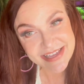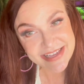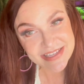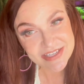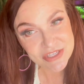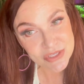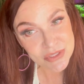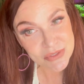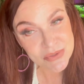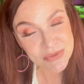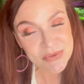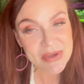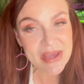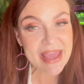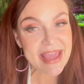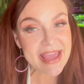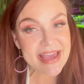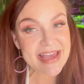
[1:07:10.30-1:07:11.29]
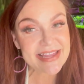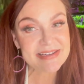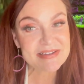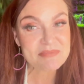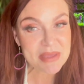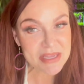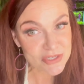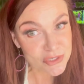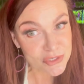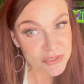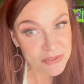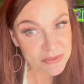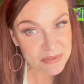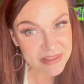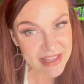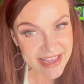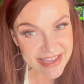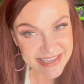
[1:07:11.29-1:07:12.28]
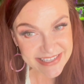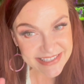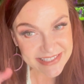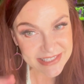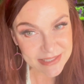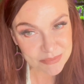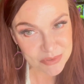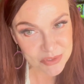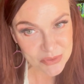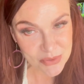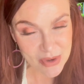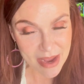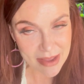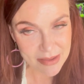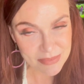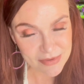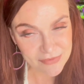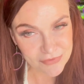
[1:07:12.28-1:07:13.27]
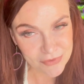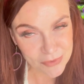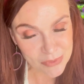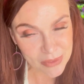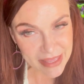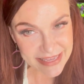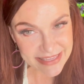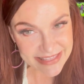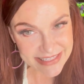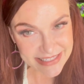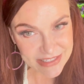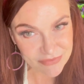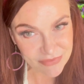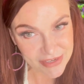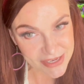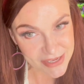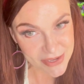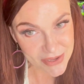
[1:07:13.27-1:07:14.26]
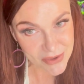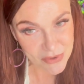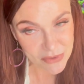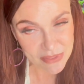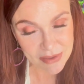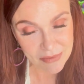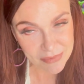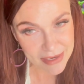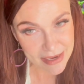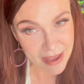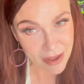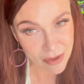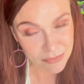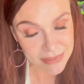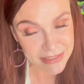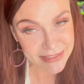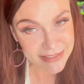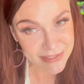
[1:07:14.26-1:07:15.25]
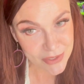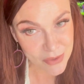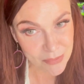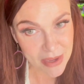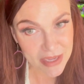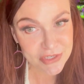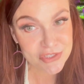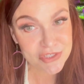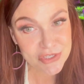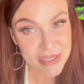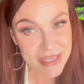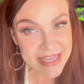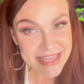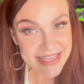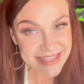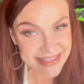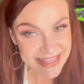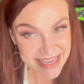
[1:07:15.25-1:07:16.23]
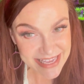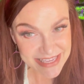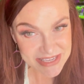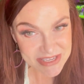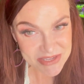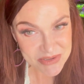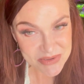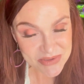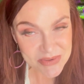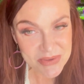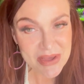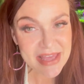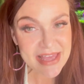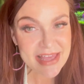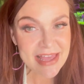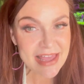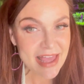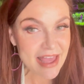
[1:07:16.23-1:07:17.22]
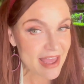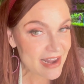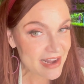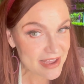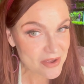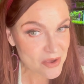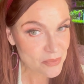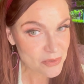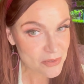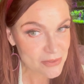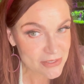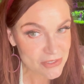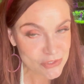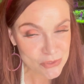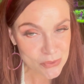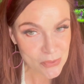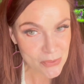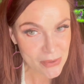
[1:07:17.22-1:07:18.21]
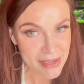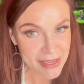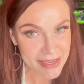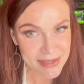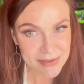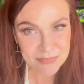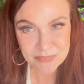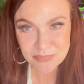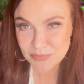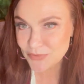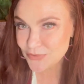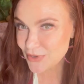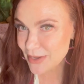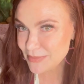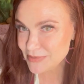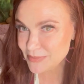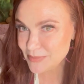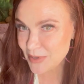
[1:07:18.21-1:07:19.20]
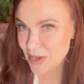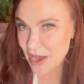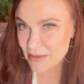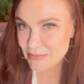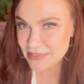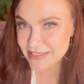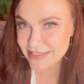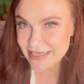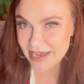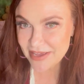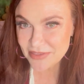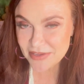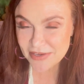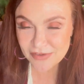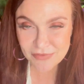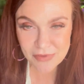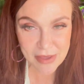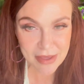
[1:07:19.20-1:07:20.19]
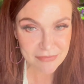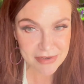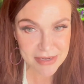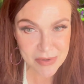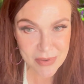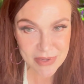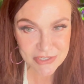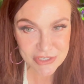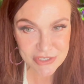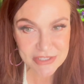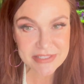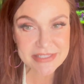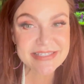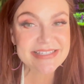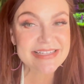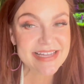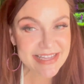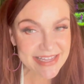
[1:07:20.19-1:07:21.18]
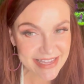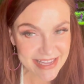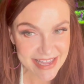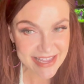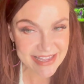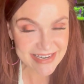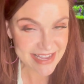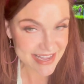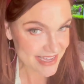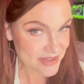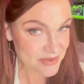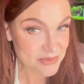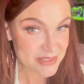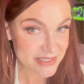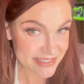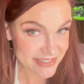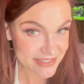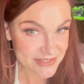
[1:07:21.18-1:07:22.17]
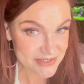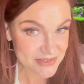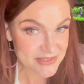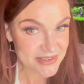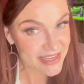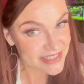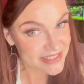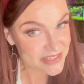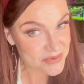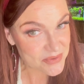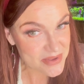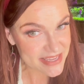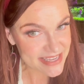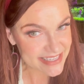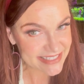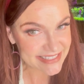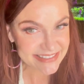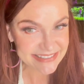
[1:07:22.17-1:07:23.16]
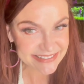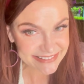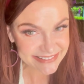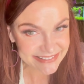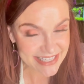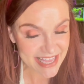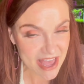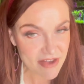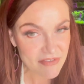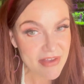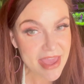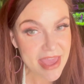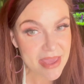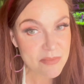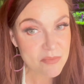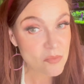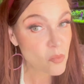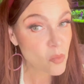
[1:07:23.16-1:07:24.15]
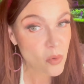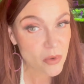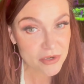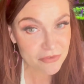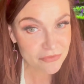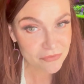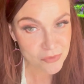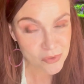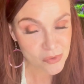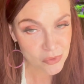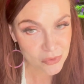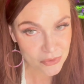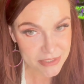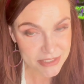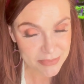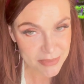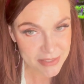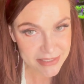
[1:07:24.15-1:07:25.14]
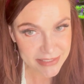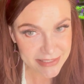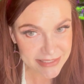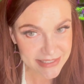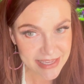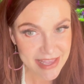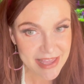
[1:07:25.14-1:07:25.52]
too, and make sure you like and subscribe if you like this video. That would help me so much. Thank you, and I hope you enjoy. Drop some comments down there if you have any questions, and I will see you next week. Have a wonderful Christmas,